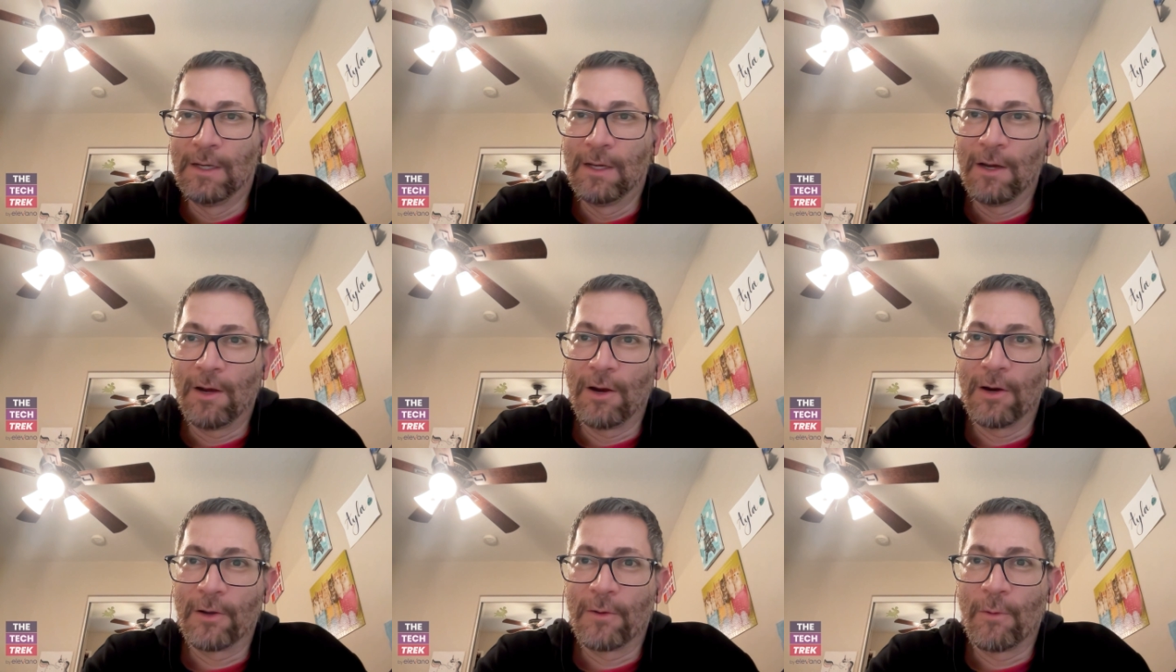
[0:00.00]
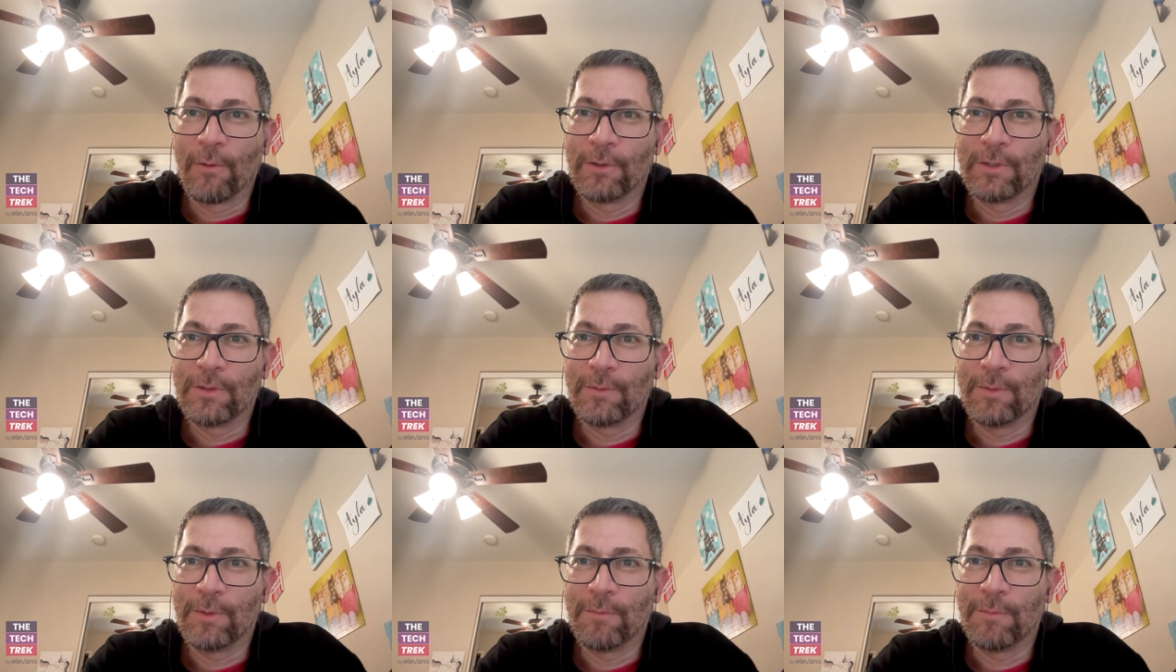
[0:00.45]
are going
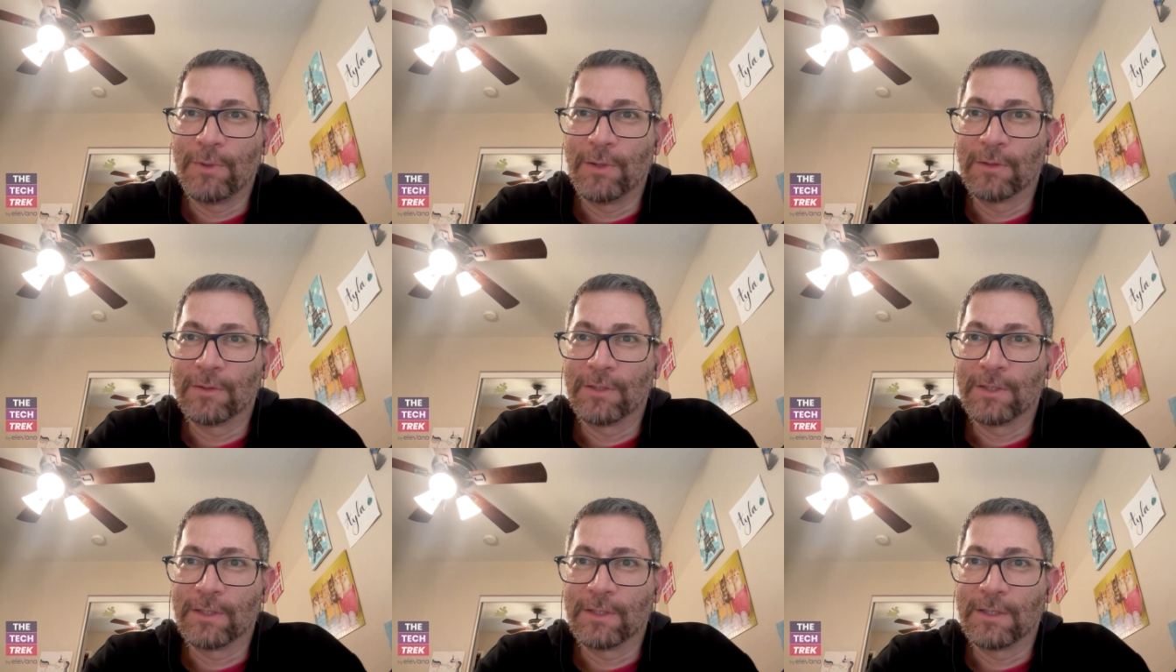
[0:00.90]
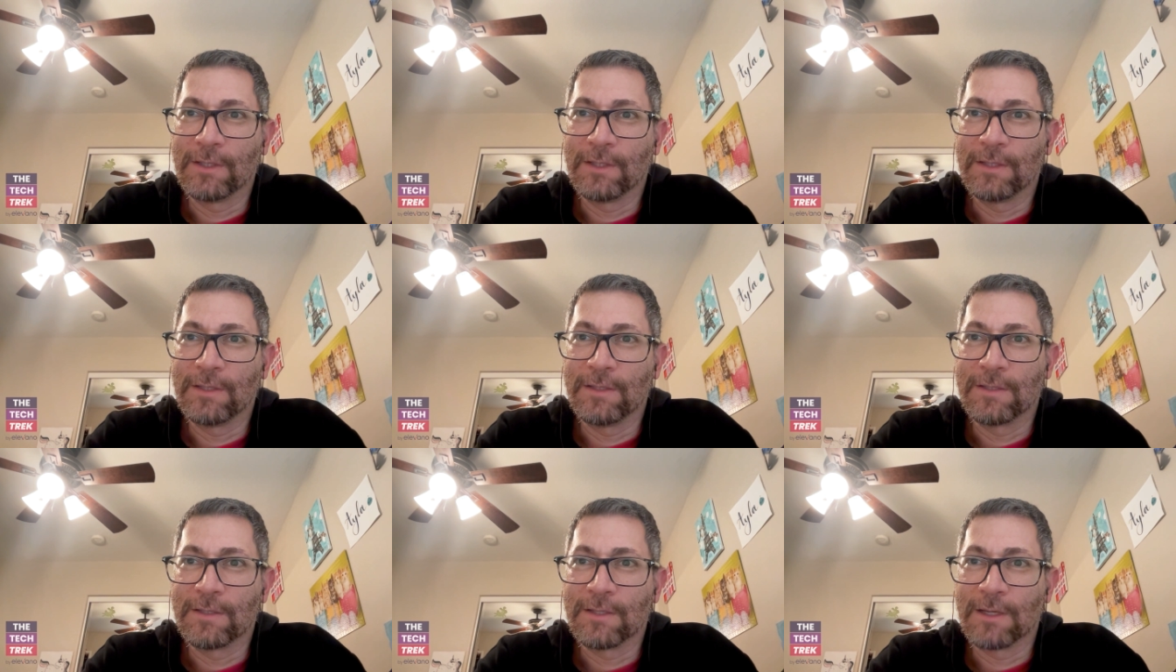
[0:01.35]
to be building
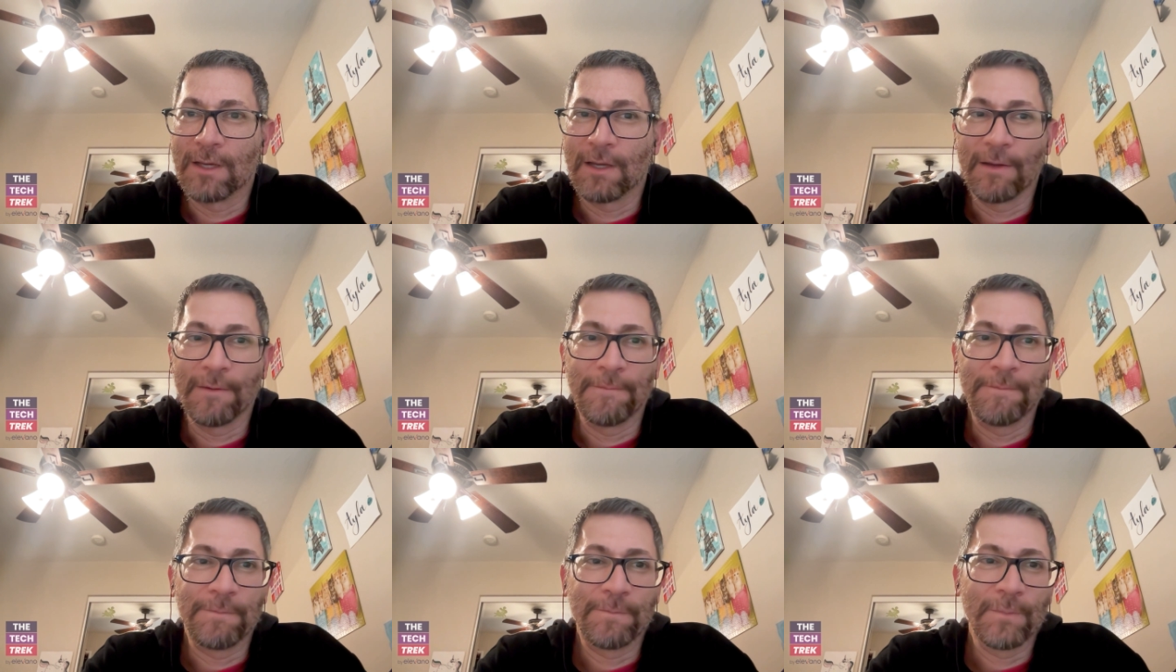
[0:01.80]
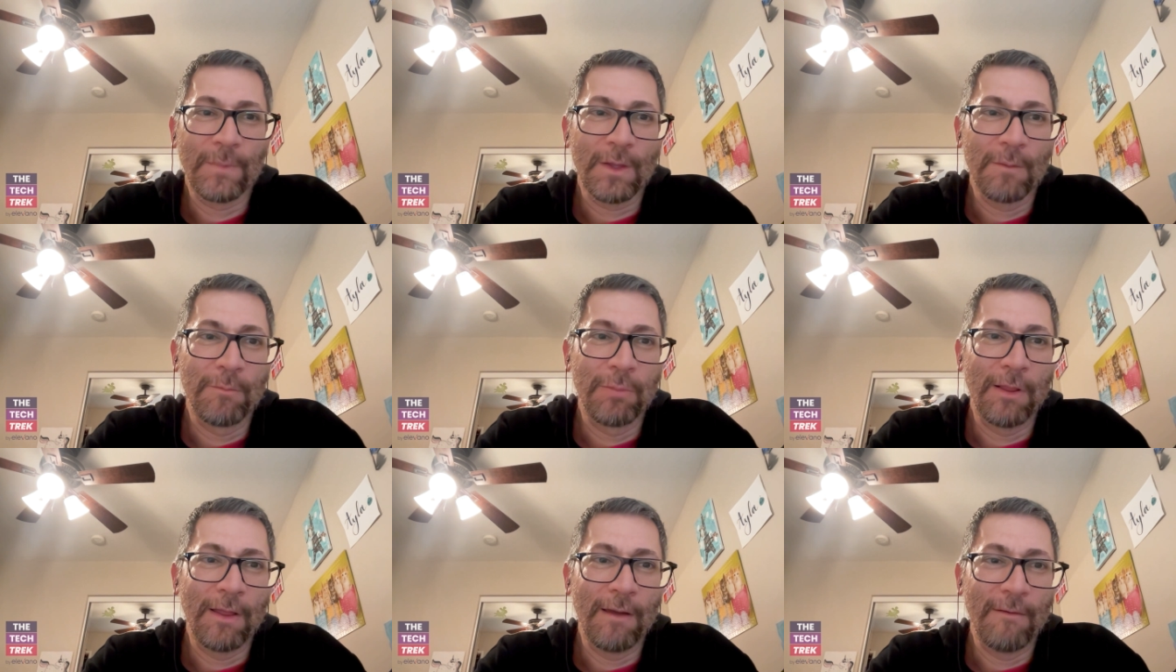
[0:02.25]
these
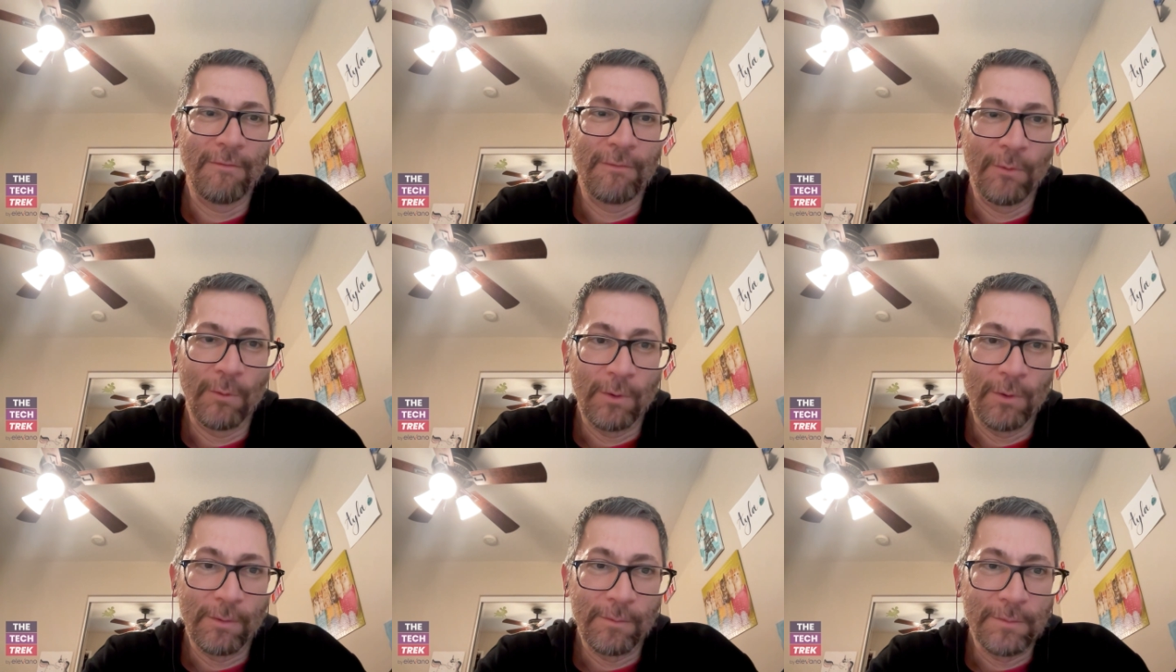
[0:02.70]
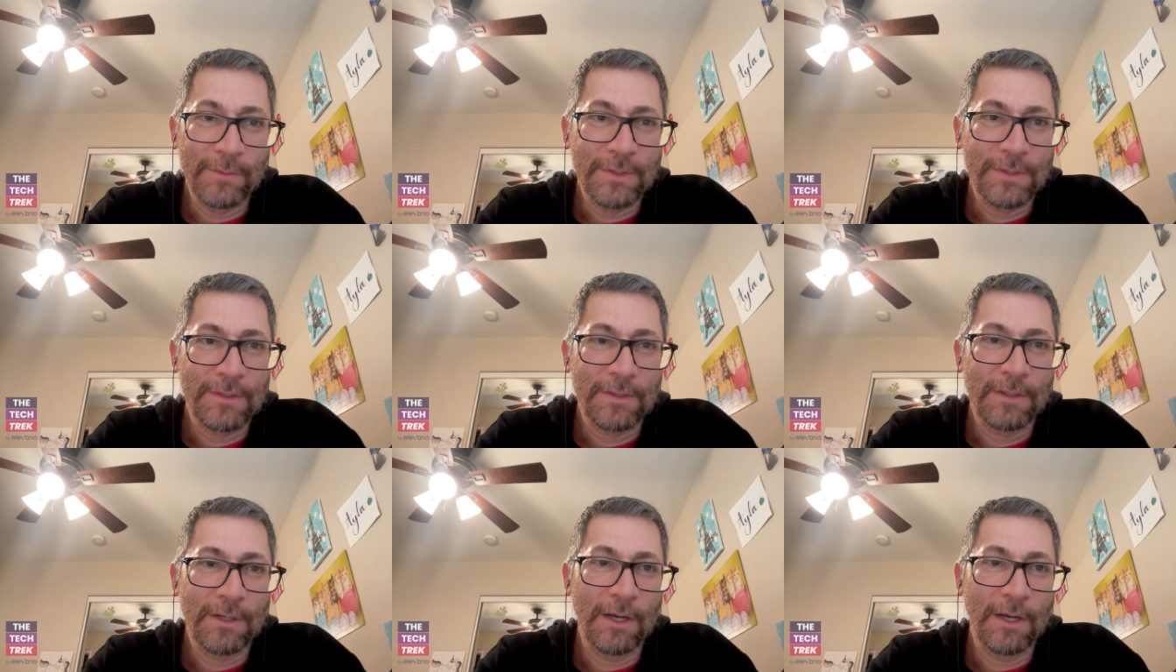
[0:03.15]
platforms.